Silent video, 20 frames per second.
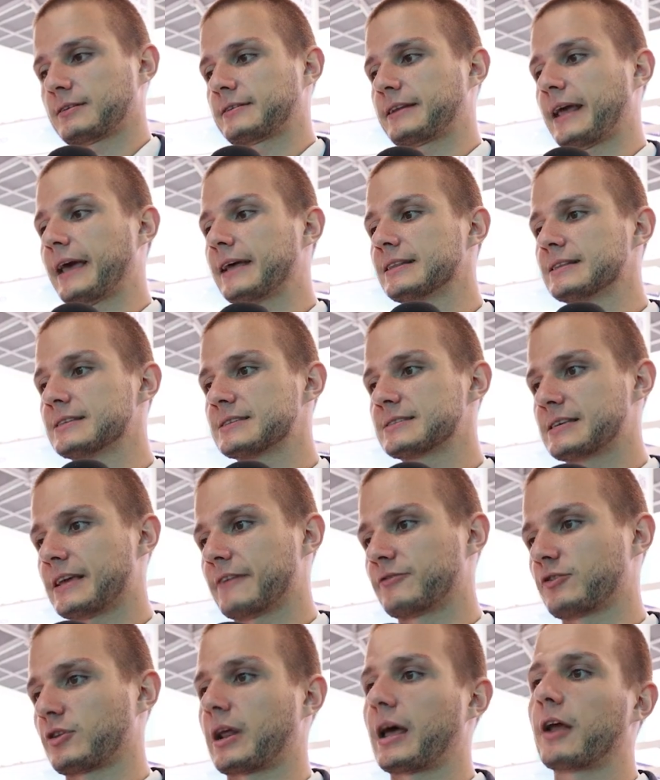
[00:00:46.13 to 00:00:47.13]
tens,
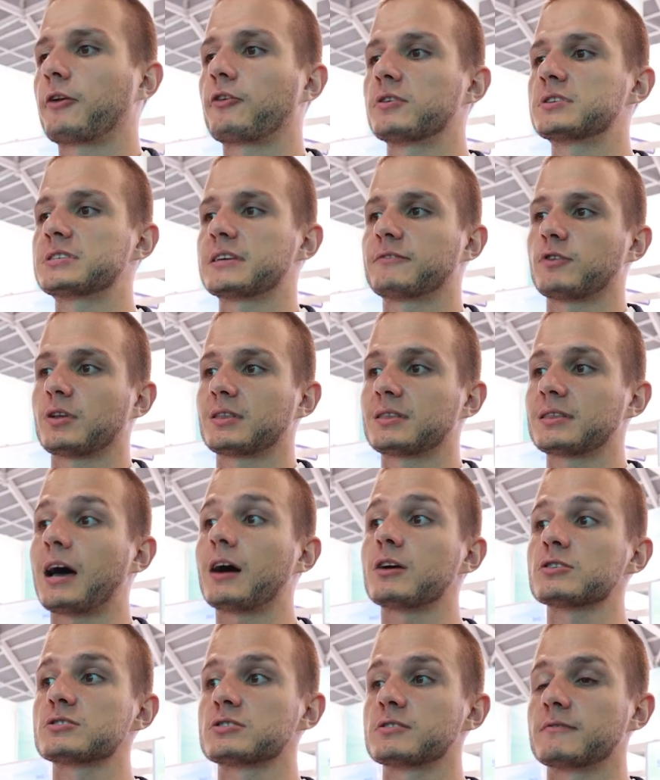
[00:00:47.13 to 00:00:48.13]
if not hundreds, if not
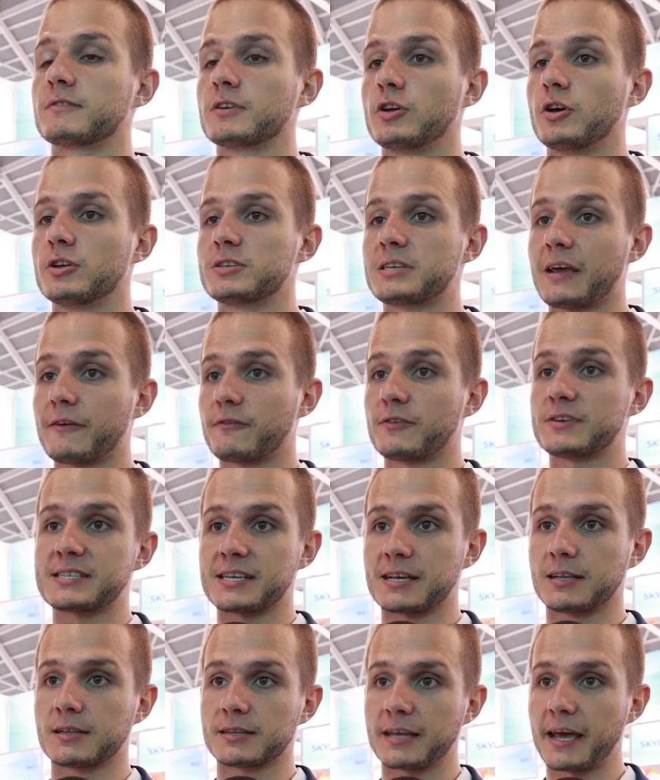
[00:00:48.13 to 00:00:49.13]
thousands of alerts every
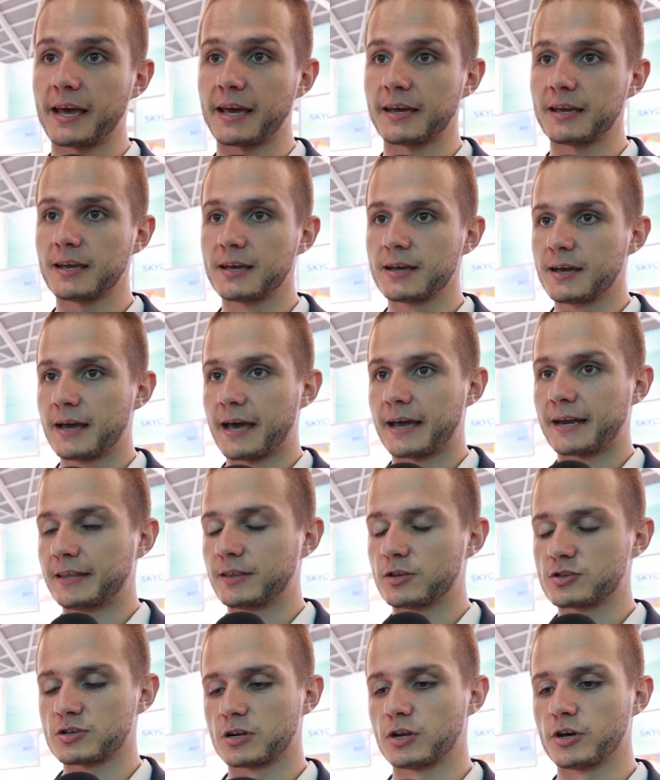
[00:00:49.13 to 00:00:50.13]
single day, and
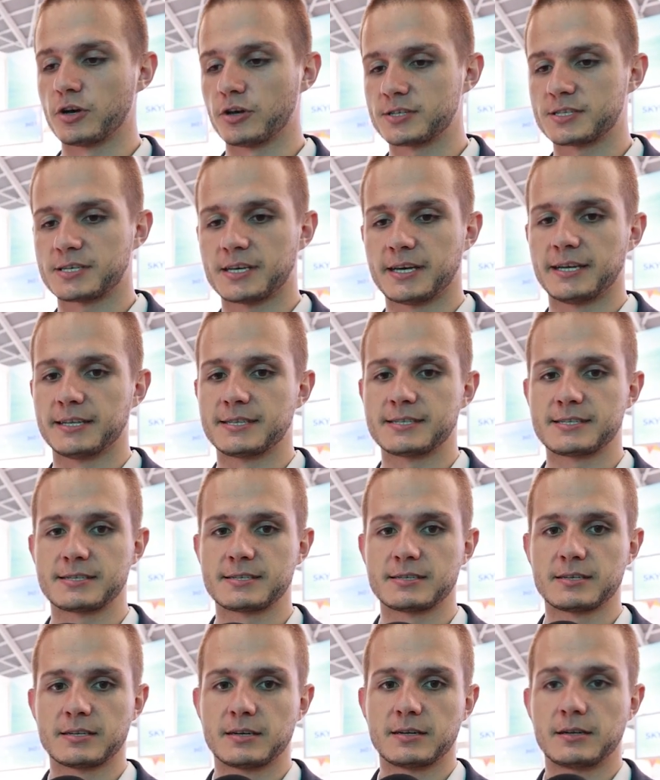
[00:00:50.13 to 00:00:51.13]
in those alerts,
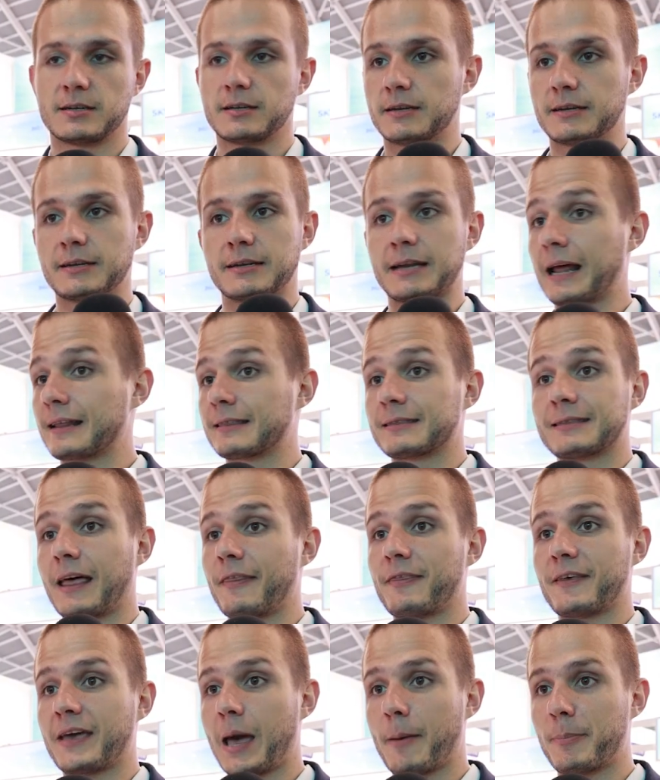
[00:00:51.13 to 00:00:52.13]
it's
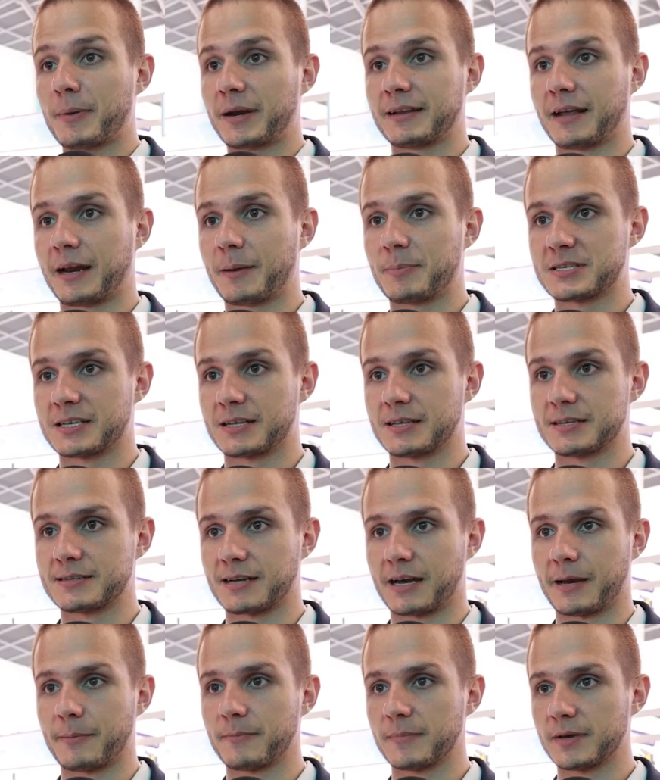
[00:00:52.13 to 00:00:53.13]
nothing happening 90% of the
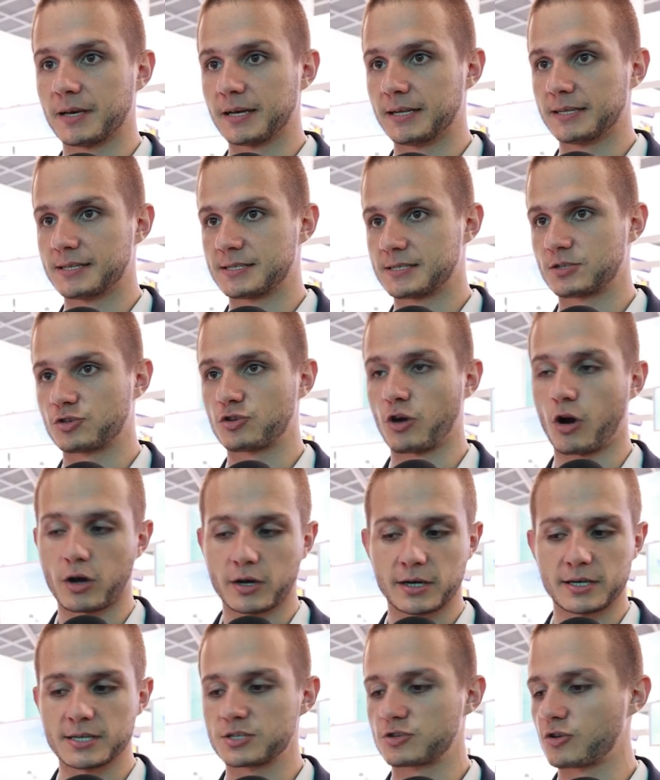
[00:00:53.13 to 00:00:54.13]
time. It's
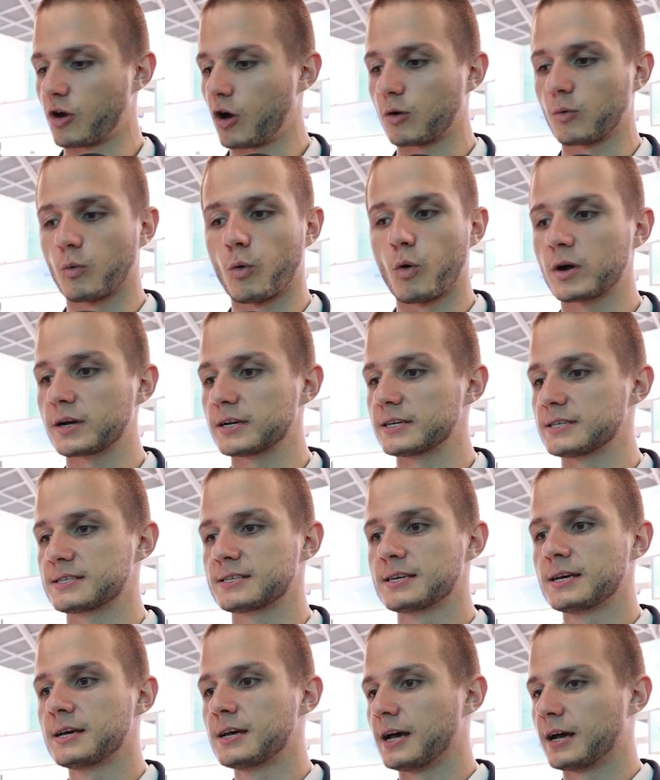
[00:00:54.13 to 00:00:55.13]
joggers, dog
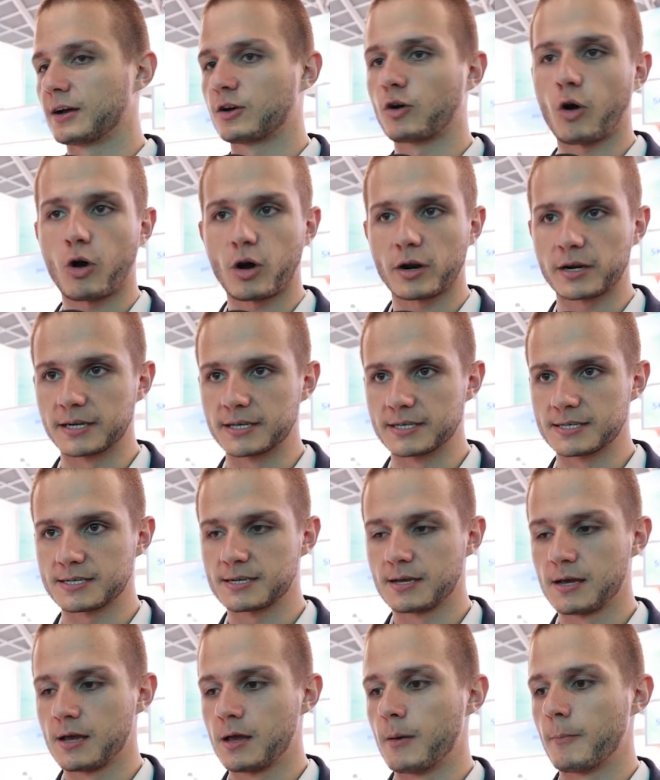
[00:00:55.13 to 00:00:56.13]
walkers,
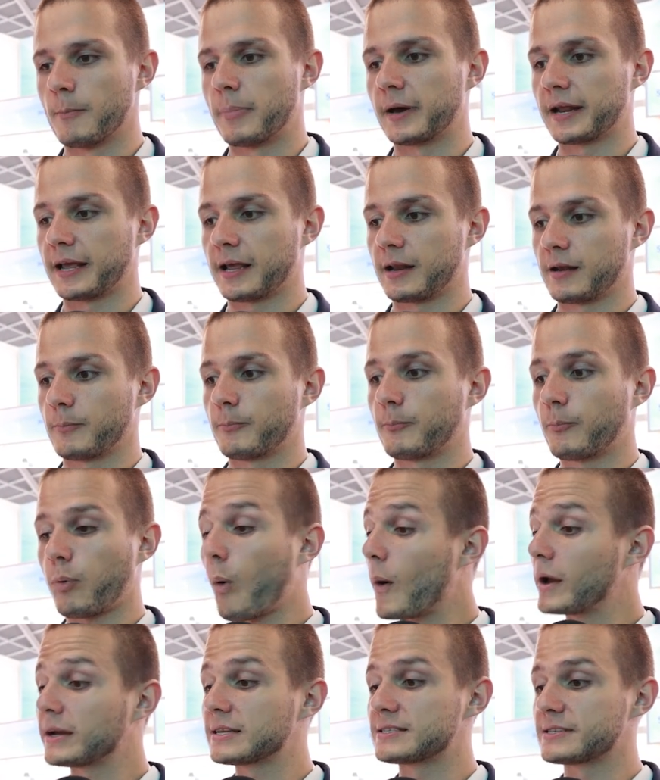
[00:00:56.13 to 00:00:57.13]
gardeners, but in
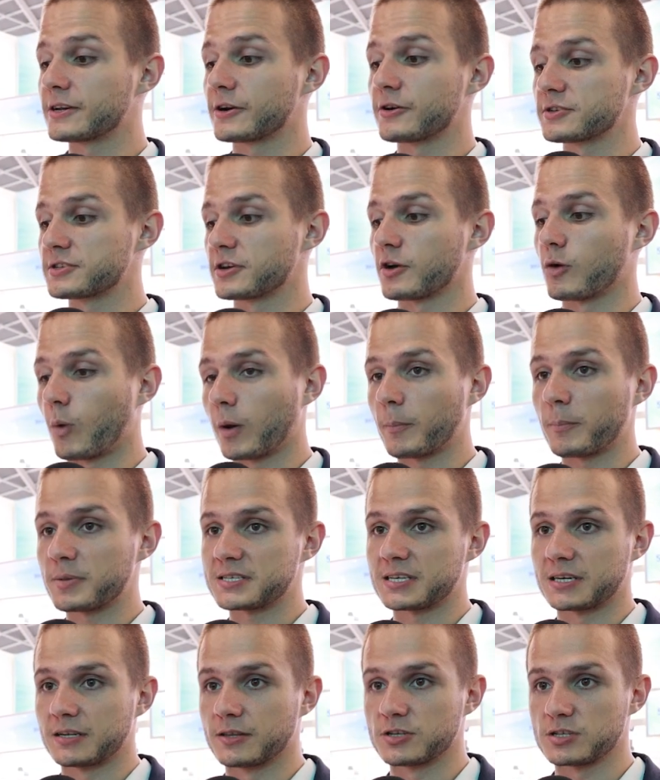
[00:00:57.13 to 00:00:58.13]

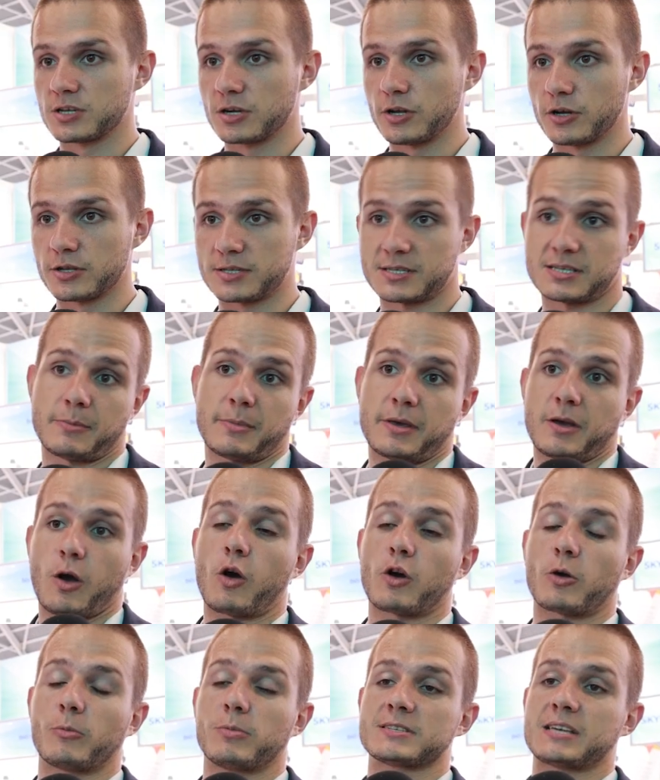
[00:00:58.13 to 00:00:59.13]
0.001% of those alerts, something
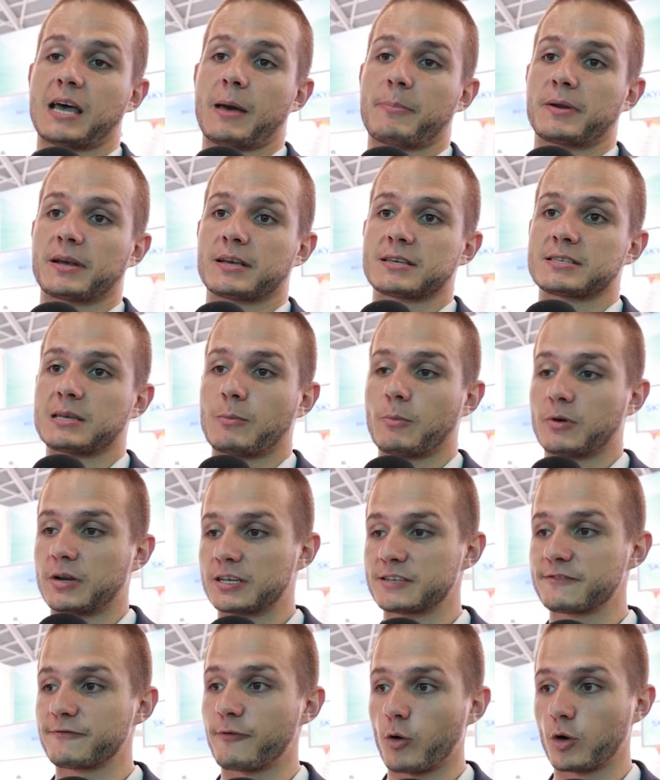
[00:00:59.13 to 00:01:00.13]
horrible is happening. Someone
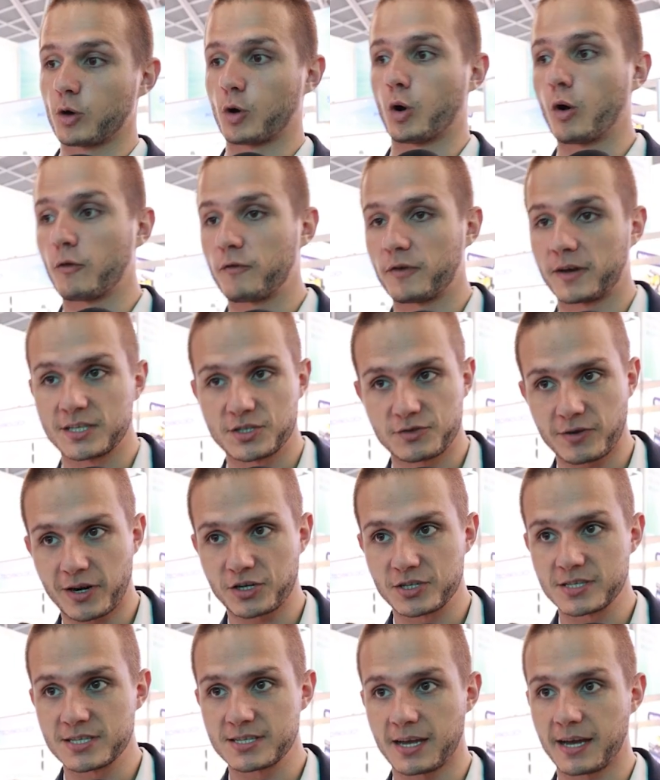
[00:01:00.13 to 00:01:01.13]
is falling off a
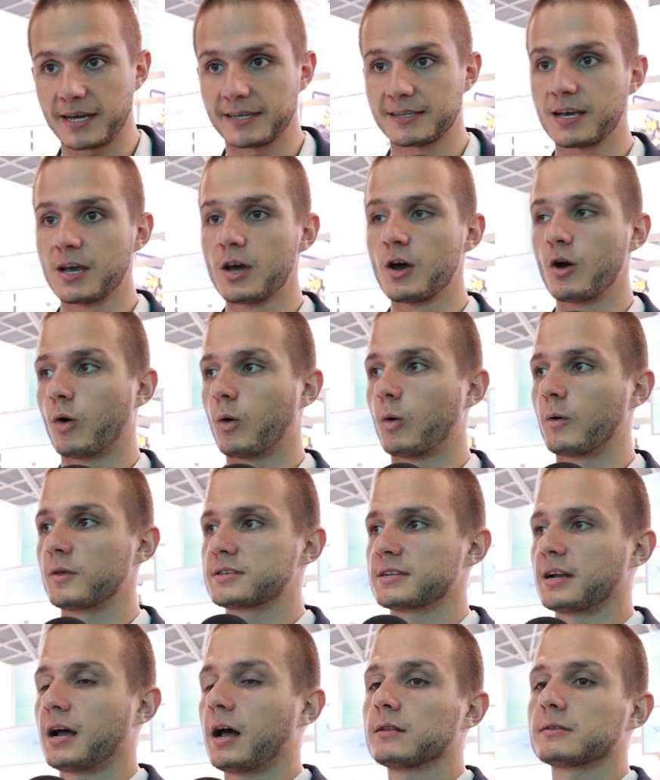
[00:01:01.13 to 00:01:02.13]
construction site, or
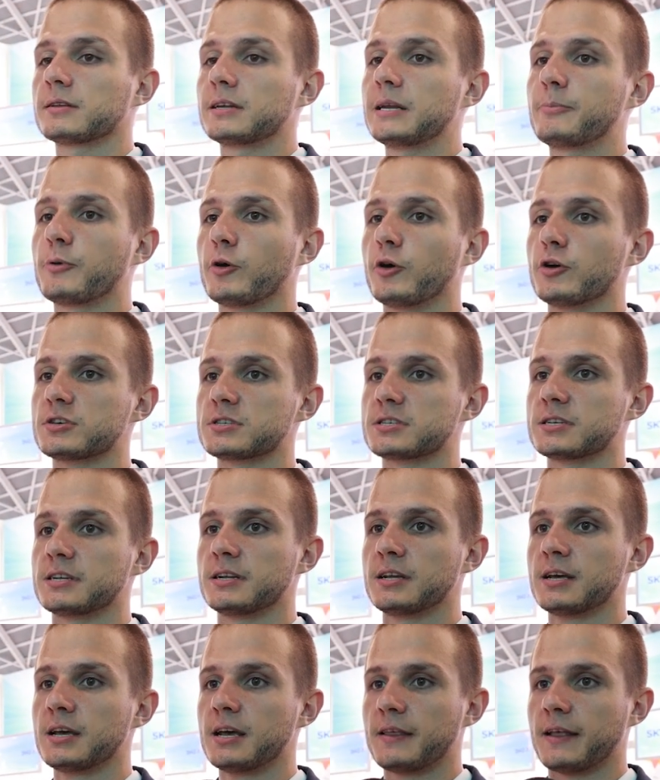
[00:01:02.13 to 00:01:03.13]
there's an elderly
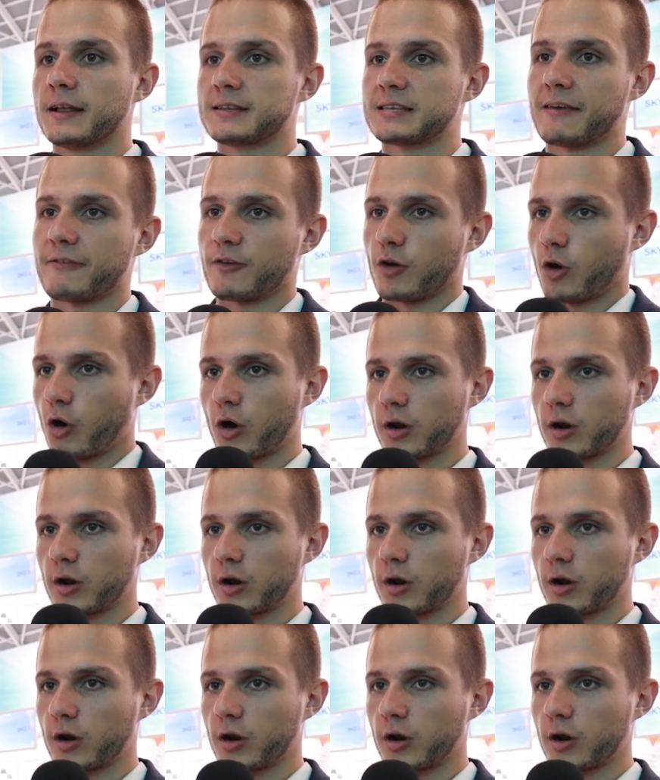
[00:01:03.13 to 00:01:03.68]
person that's having a